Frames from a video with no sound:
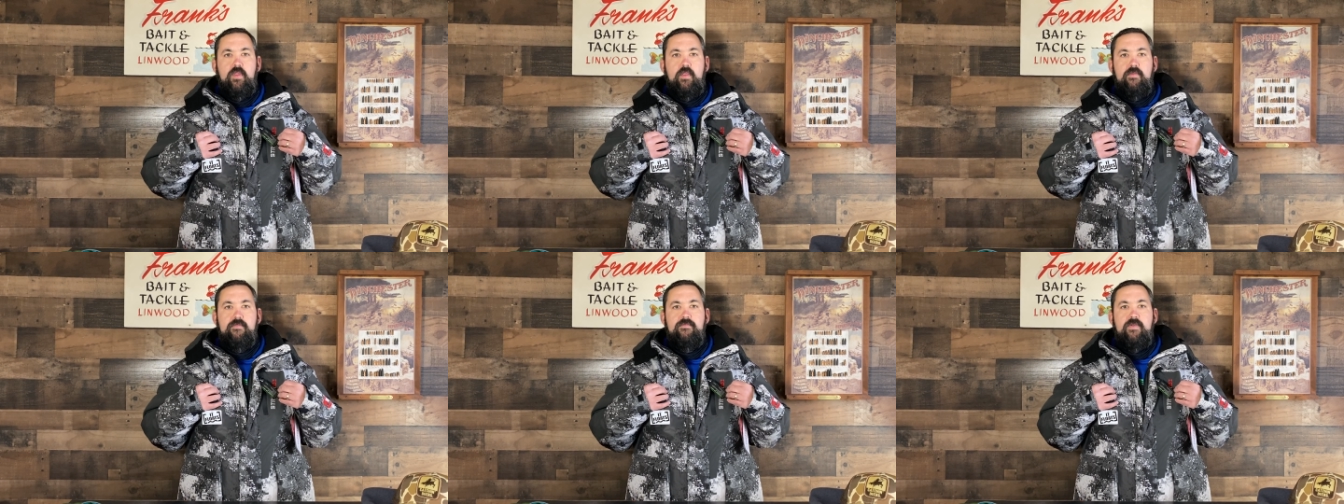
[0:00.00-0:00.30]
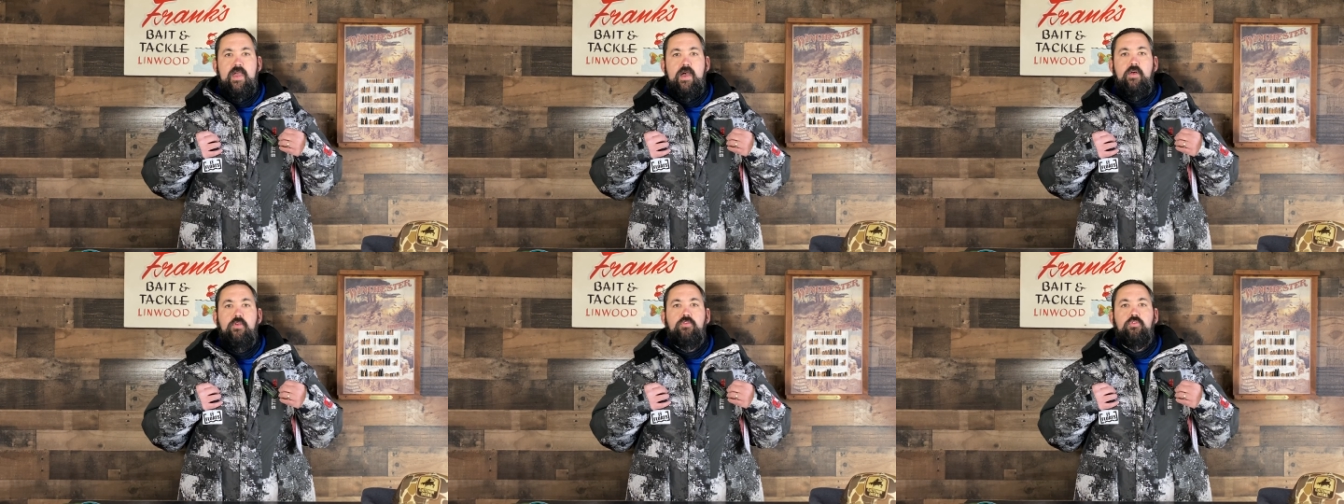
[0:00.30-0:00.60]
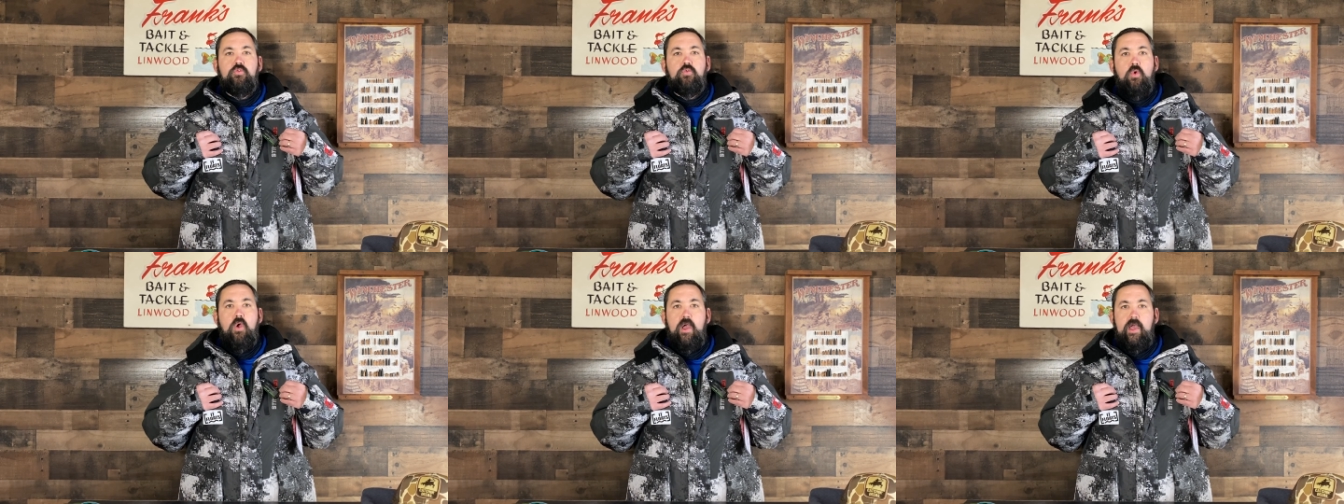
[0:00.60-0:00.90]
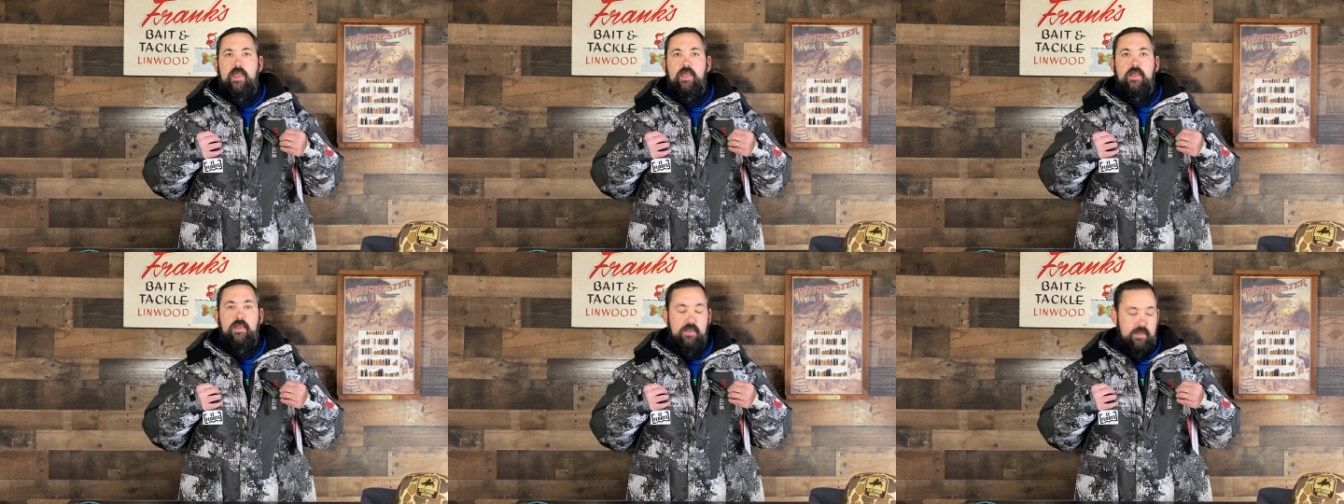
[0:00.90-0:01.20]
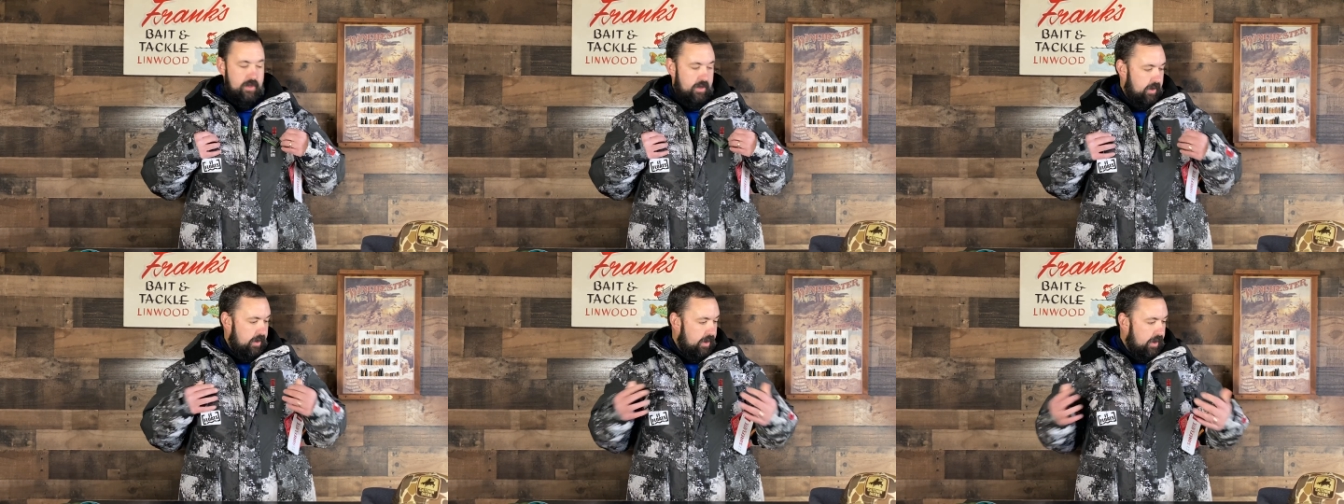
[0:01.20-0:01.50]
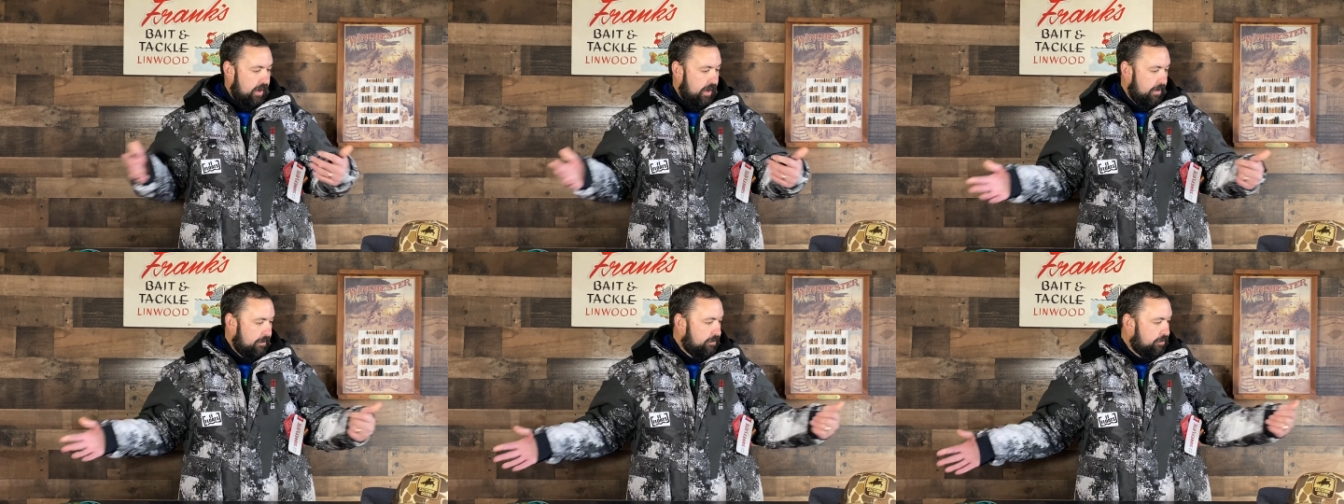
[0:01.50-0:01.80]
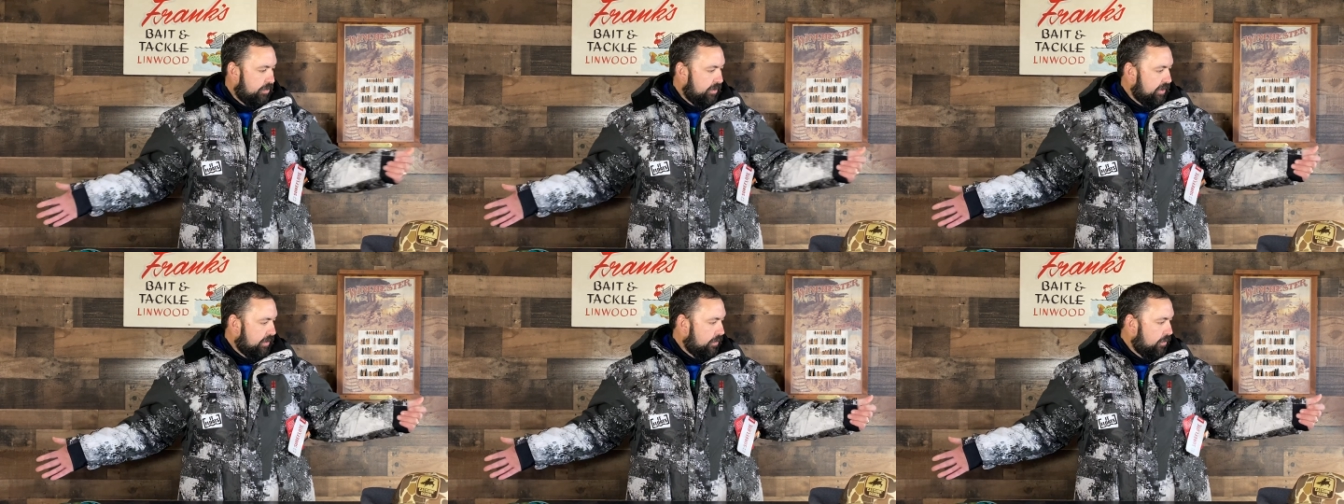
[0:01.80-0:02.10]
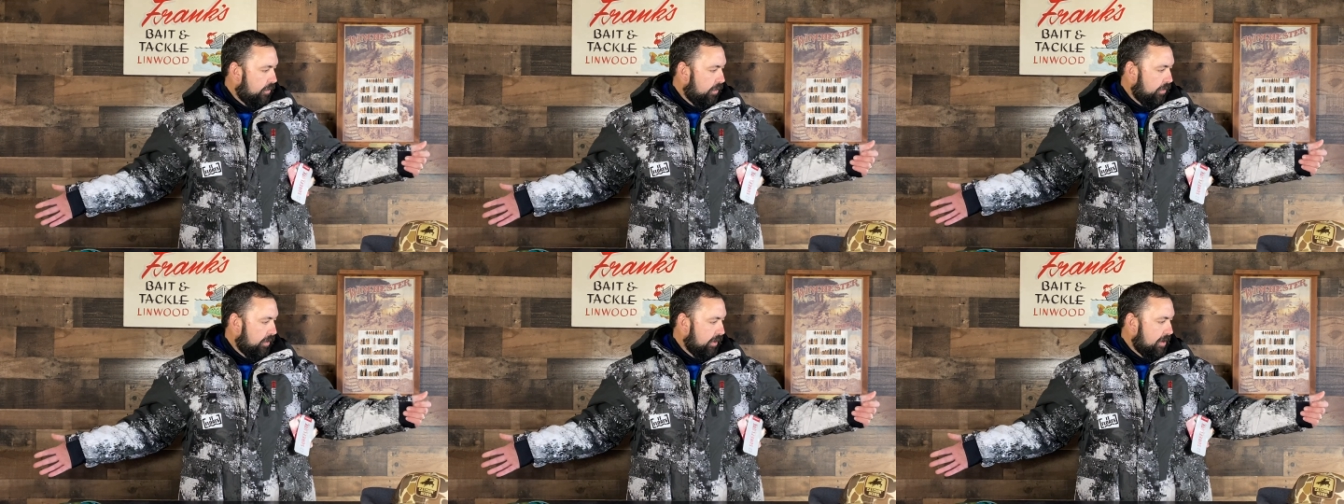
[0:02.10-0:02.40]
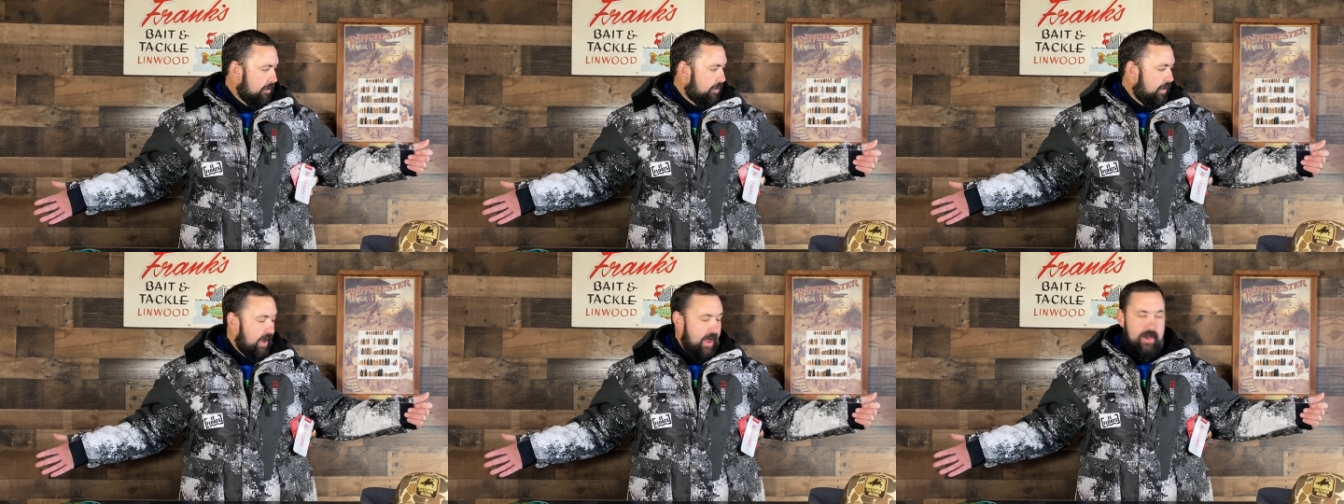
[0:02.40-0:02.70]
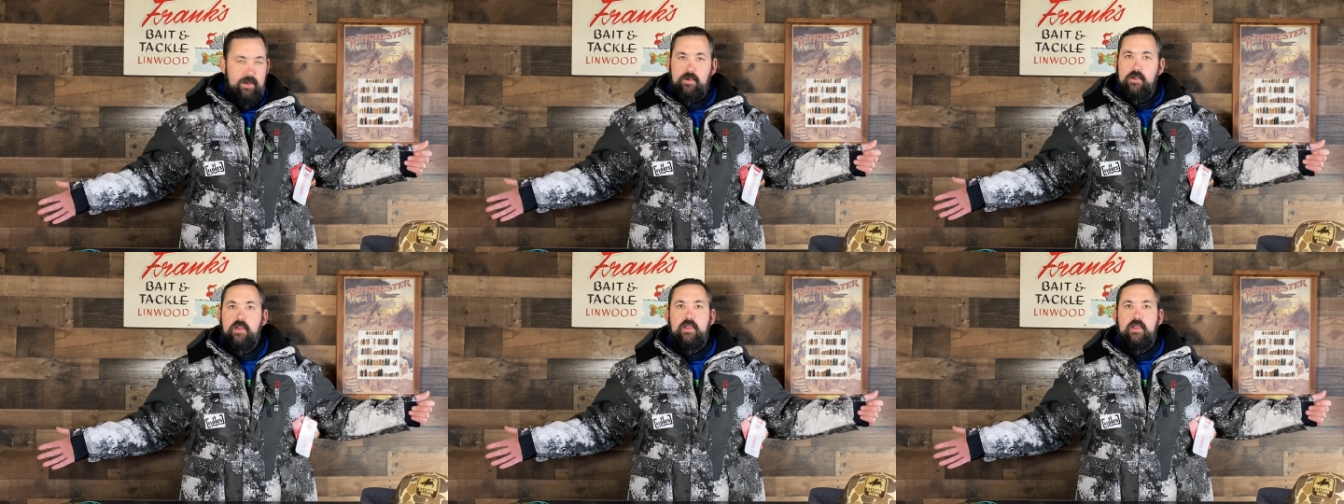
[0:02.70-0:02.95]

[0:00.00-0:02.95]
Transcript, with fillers: Veil Strike. Um, pretty cool looking pattern.